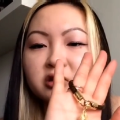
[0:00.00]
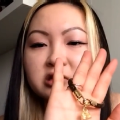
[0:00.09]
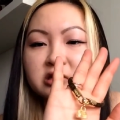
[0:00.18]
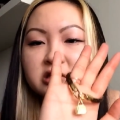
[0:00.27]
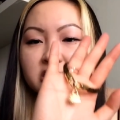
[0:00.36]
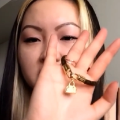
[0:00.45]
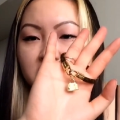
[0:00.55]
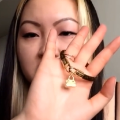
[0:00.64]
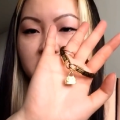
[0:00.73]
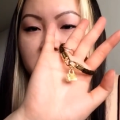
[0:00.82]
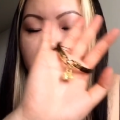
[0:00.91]
this
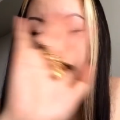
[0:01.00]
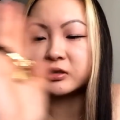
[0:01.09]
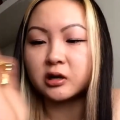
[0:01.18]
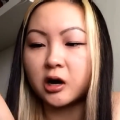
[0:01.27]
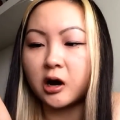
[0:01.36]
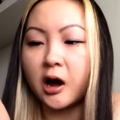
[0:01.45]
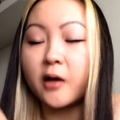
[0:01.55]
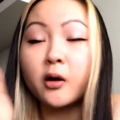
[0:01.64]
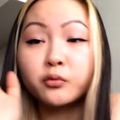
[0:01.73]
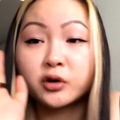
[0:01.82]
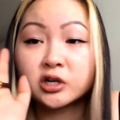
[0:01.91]
is I,
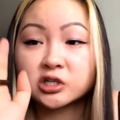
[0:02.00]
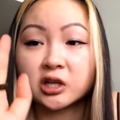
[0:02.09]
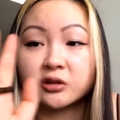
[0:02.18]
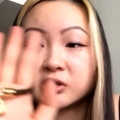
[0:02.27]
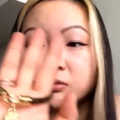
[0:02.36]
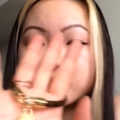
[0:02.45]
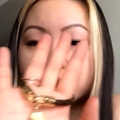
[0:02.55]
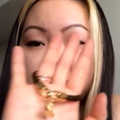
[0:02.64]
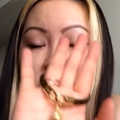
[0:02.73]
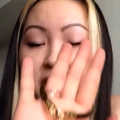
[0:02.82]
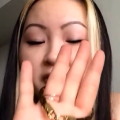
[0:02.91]
I wish that this was in
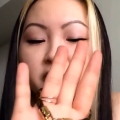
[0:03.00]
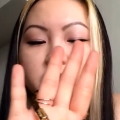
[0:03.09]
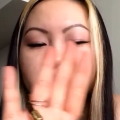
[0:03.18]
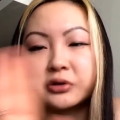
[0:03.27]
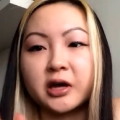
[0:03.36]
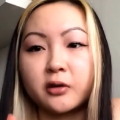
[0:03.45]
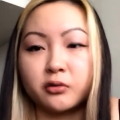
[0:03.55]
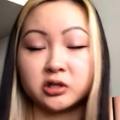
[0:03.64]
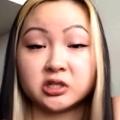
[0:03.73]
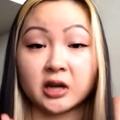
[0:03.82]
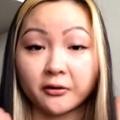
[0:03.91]
silver so that it
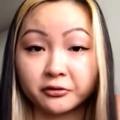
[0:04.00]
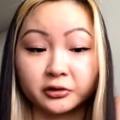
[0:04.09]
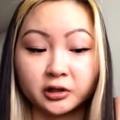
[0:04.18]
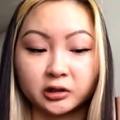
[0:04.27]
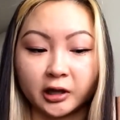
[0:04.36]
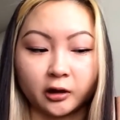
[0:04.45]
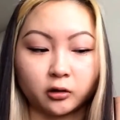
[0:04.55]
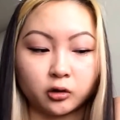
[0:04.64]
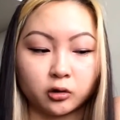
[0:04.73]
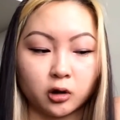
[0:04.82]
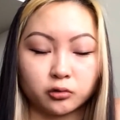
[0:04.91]
would definitely like
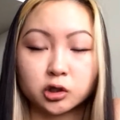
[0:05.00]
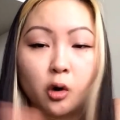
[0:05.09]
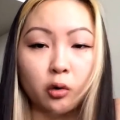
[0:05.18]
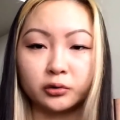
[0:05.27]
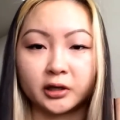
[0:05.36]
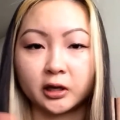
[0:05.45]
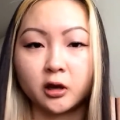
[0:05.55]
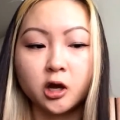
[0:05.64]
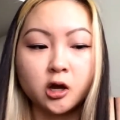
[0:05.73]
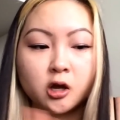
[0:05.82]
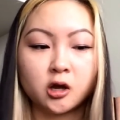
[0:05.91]
go totally
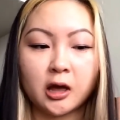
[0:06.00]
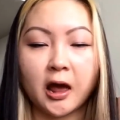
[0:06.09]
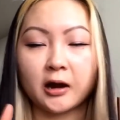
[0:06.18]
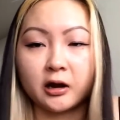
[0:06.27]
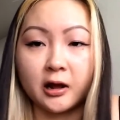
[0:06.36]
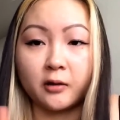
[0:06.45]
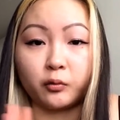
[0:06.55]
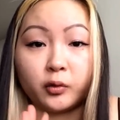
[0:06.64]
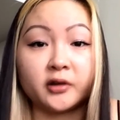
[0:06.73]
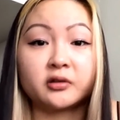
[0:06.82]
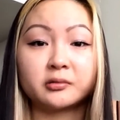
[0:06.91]
hand in hand
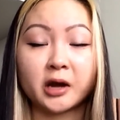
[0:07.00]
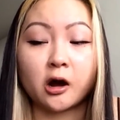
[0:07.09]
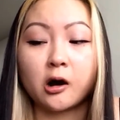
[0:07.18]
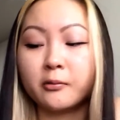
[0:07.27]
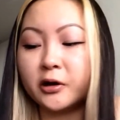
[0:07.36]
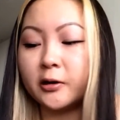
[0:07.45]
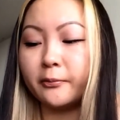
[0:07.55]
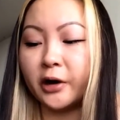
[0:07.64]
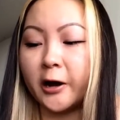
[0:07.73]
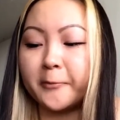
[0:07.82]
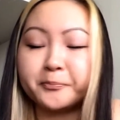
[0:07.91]
with my Alma,
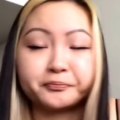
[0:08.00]
but